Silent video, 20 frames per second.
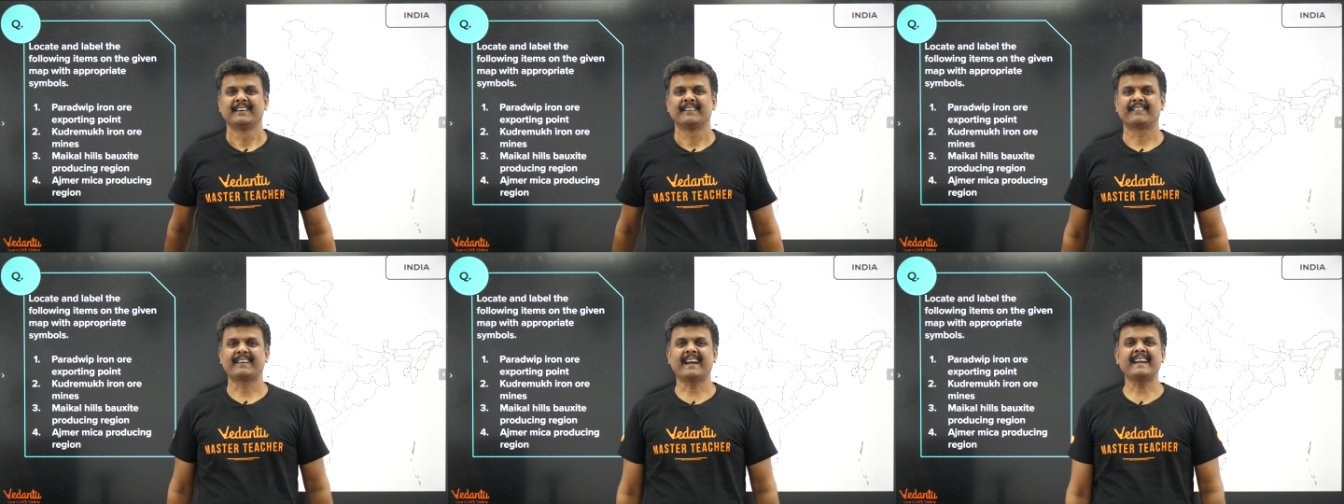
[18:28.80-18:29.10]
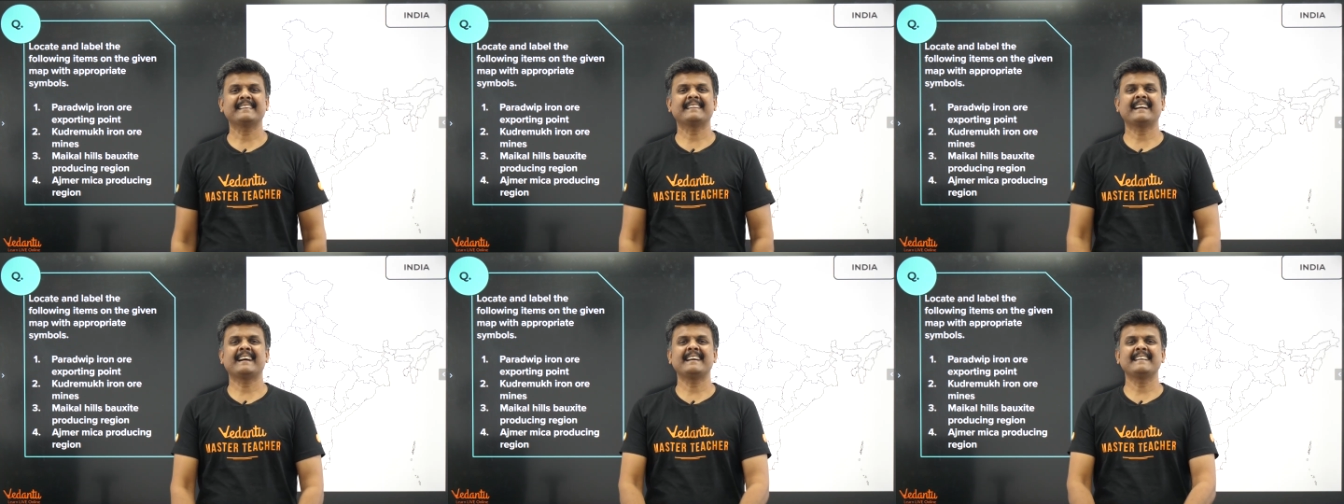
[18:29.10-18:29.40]
All
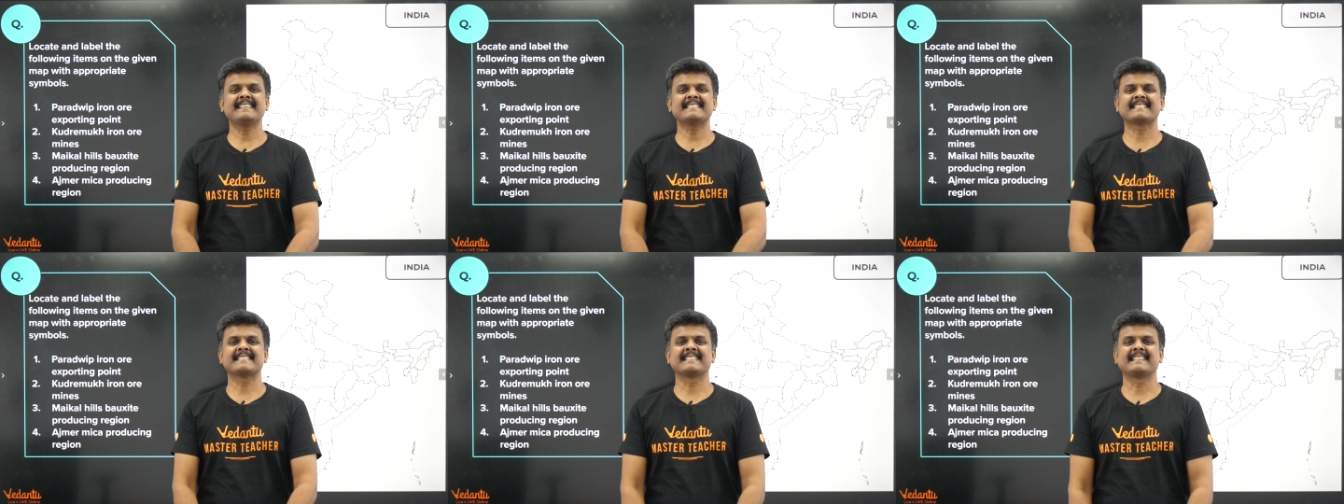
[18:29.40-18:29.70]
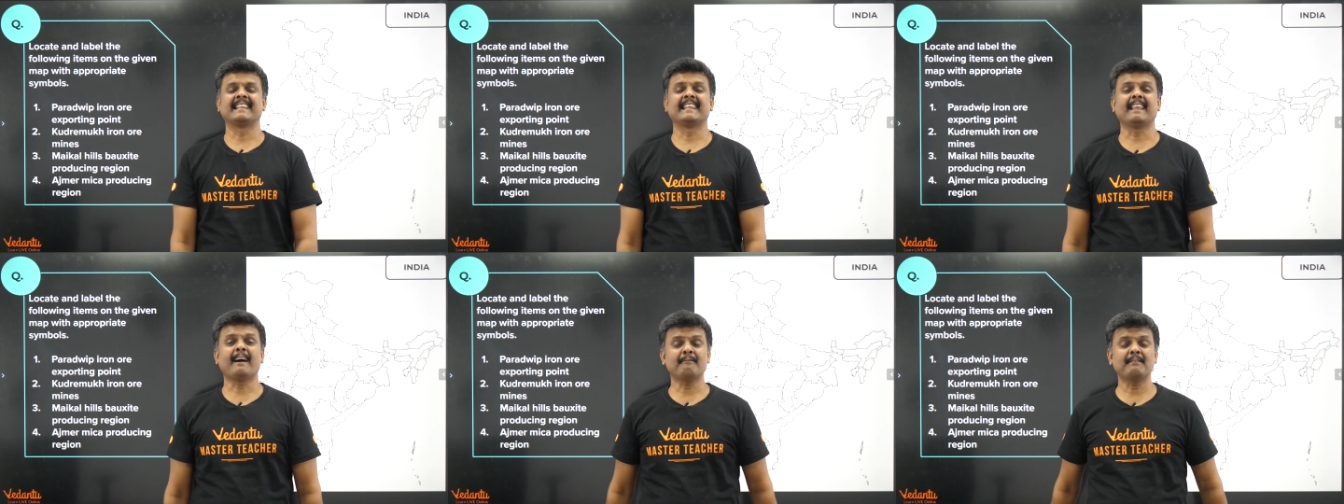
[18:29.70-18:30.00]
right,
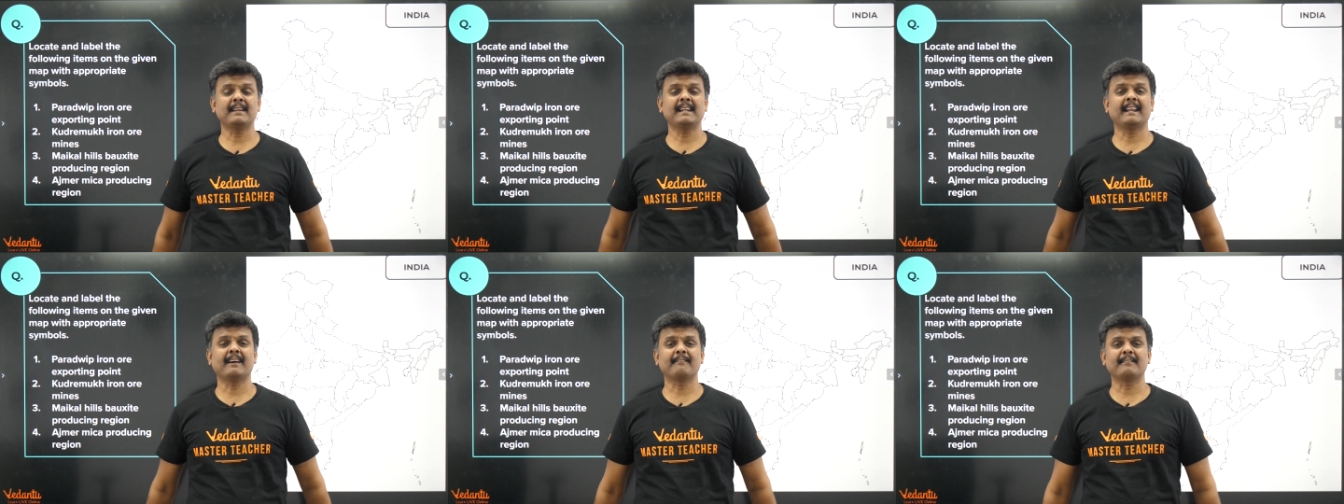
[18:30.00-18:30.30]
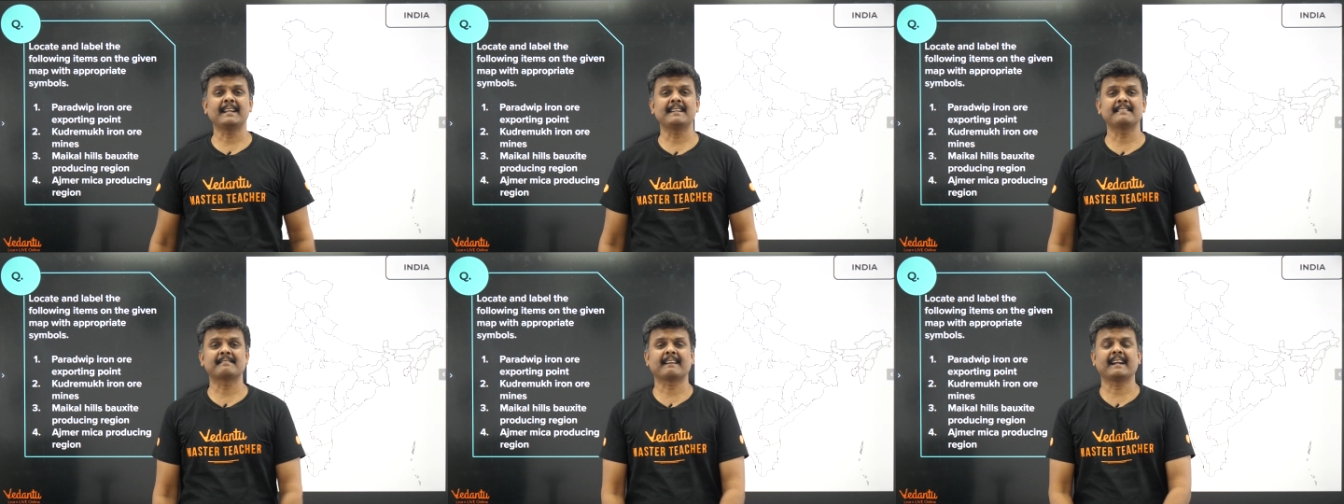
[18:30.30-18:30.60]
guys, lovely,
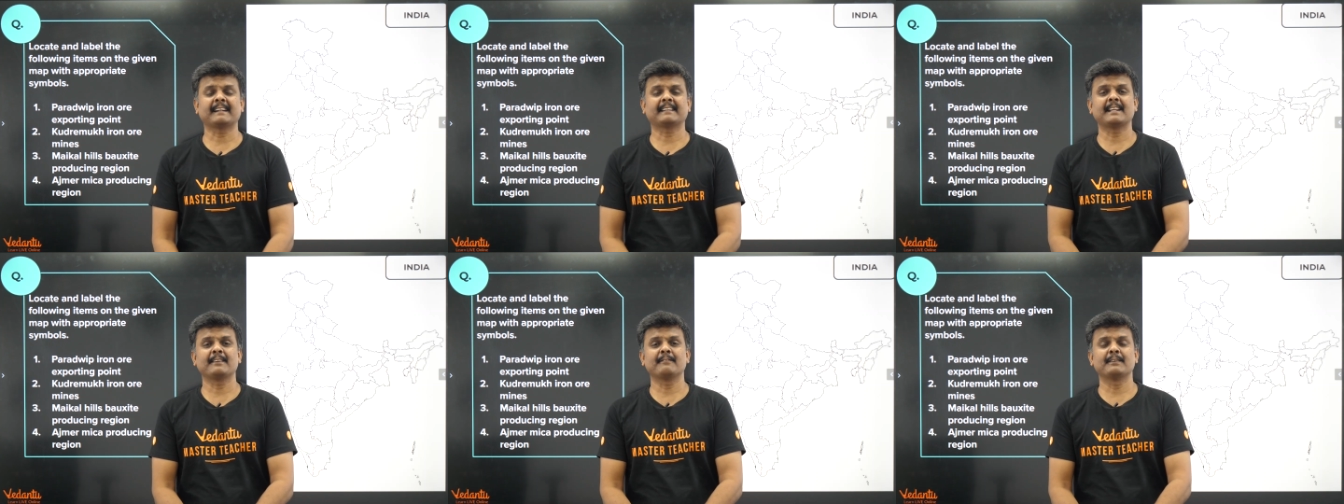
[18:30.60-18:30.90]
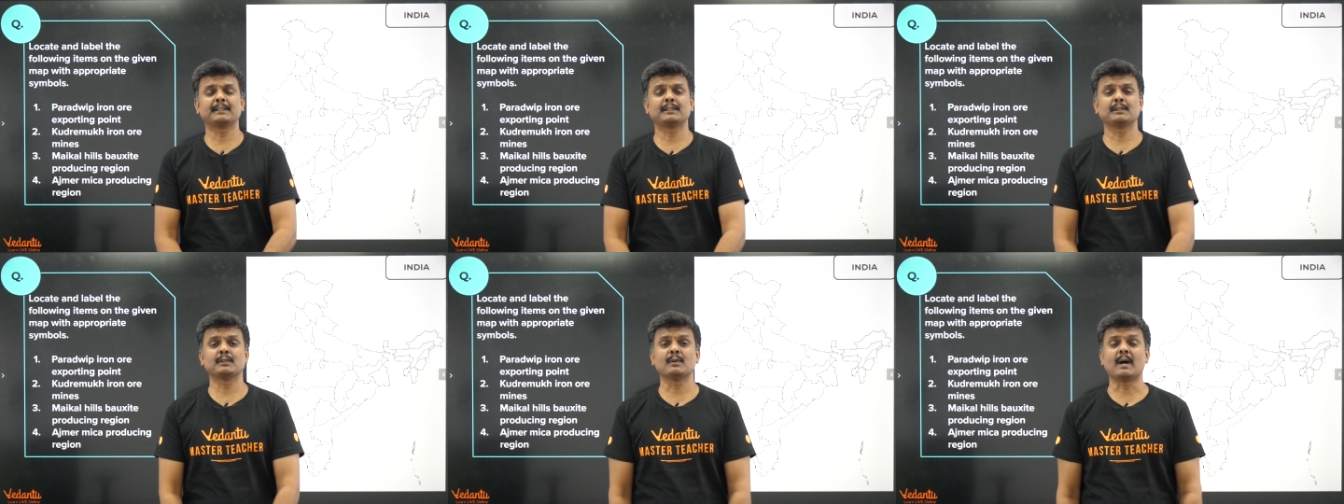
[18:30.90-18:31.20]
lovely interacting
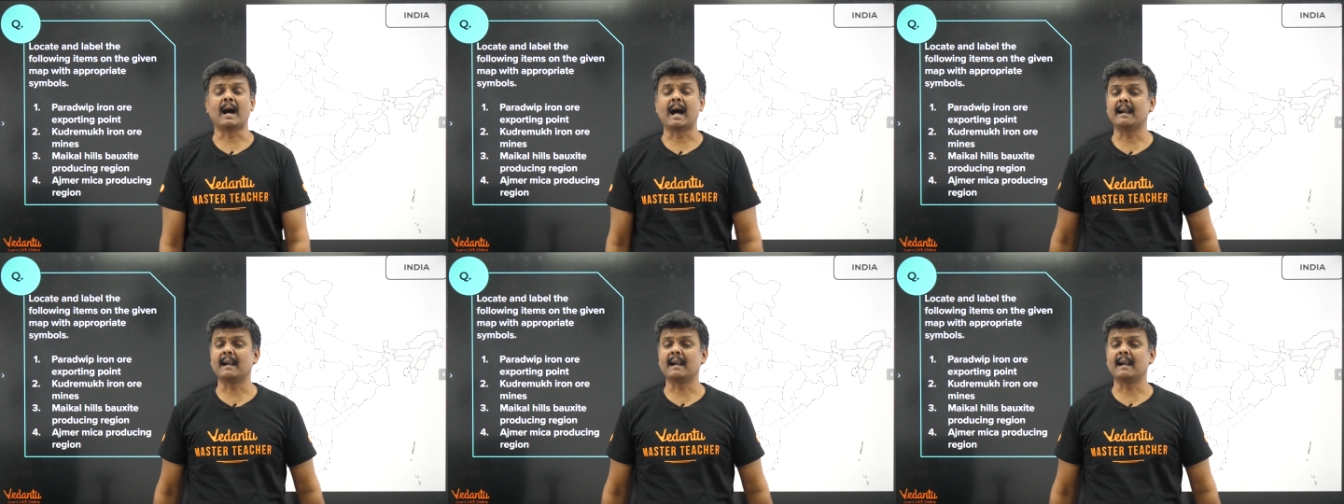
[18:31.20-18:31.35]
with you